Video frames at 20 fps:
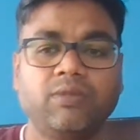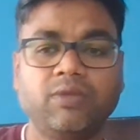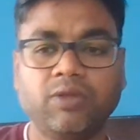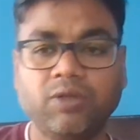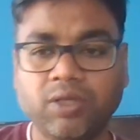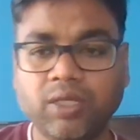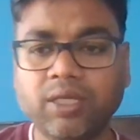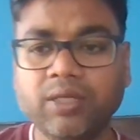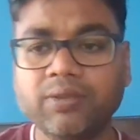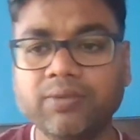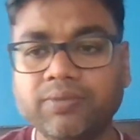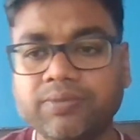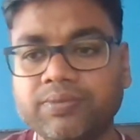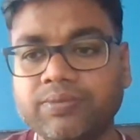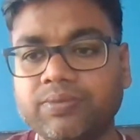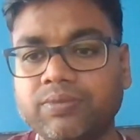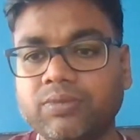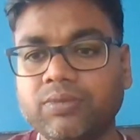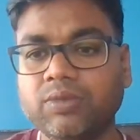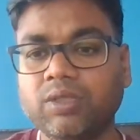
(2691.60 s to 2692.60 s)
Okay.
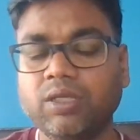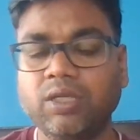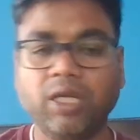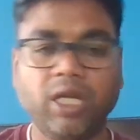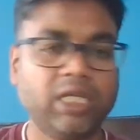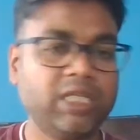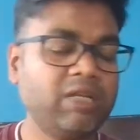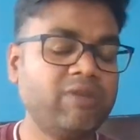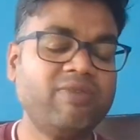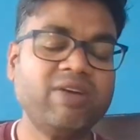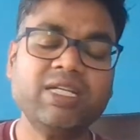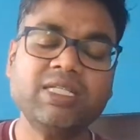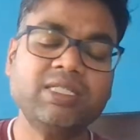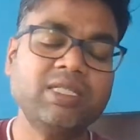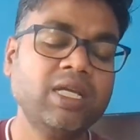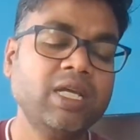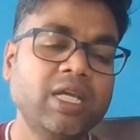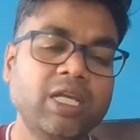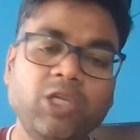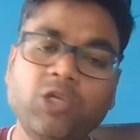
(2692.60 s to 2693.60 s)
Otherwise,
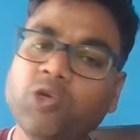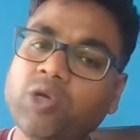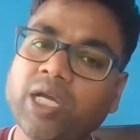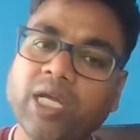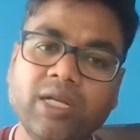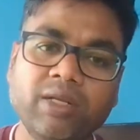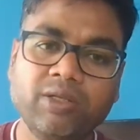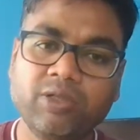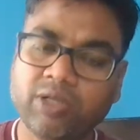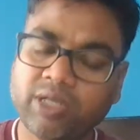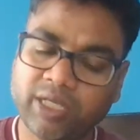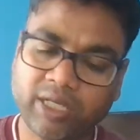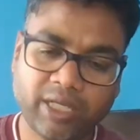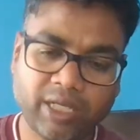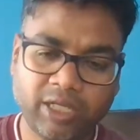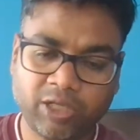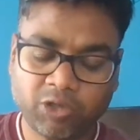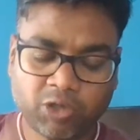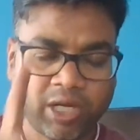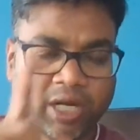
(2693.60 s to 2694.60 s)
you can
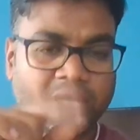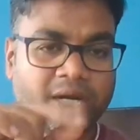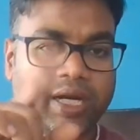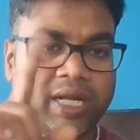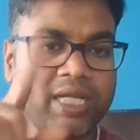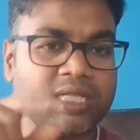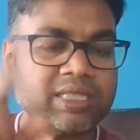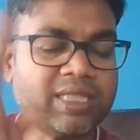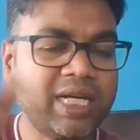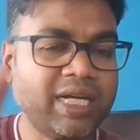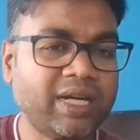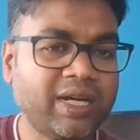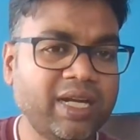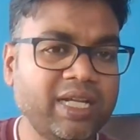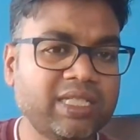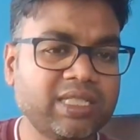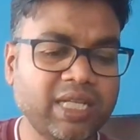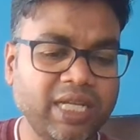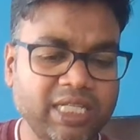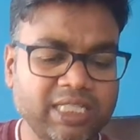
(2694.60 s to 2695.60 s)
raise that
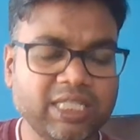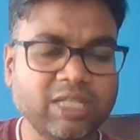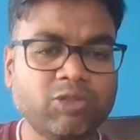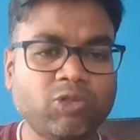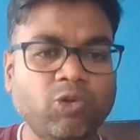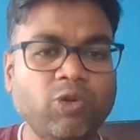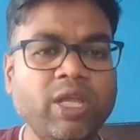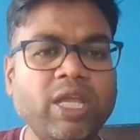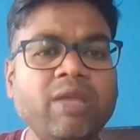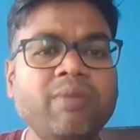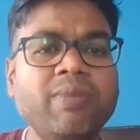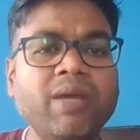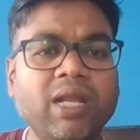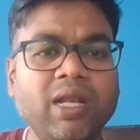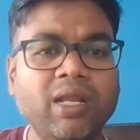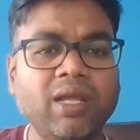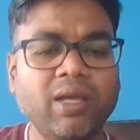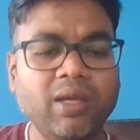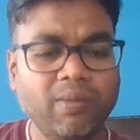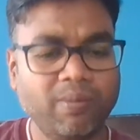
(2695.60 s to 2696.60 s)
risk either through
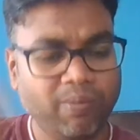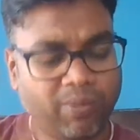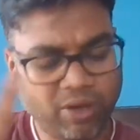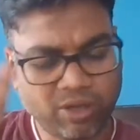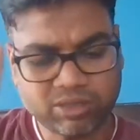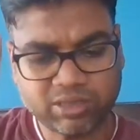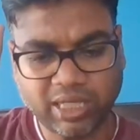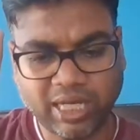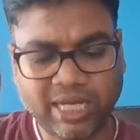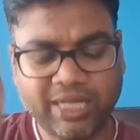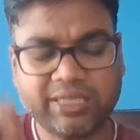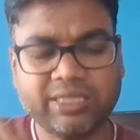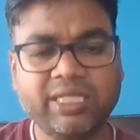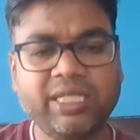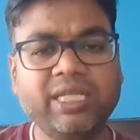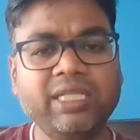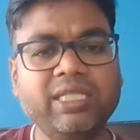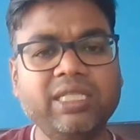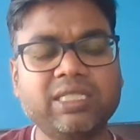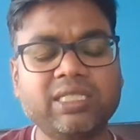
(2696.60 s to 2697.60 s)
email. Boss, I
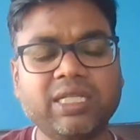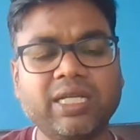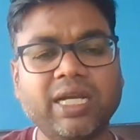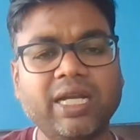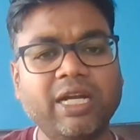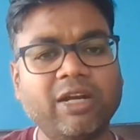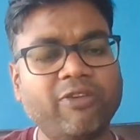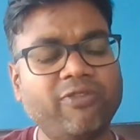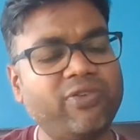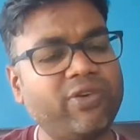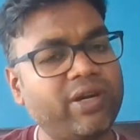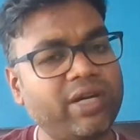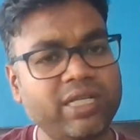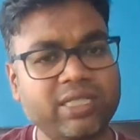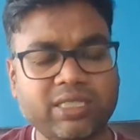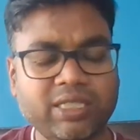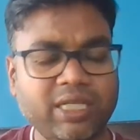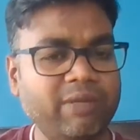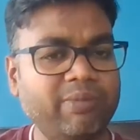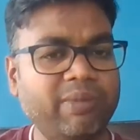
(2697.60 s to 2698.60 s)
see this kind of a
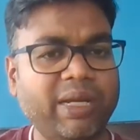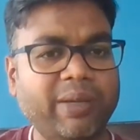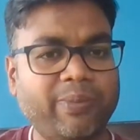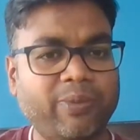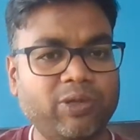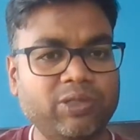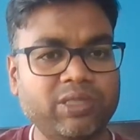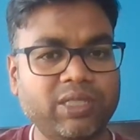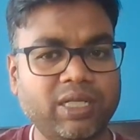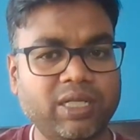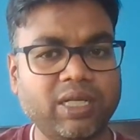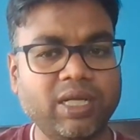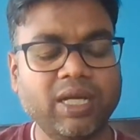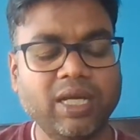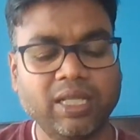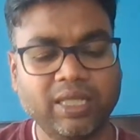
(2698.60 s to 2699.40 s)
risk in my project.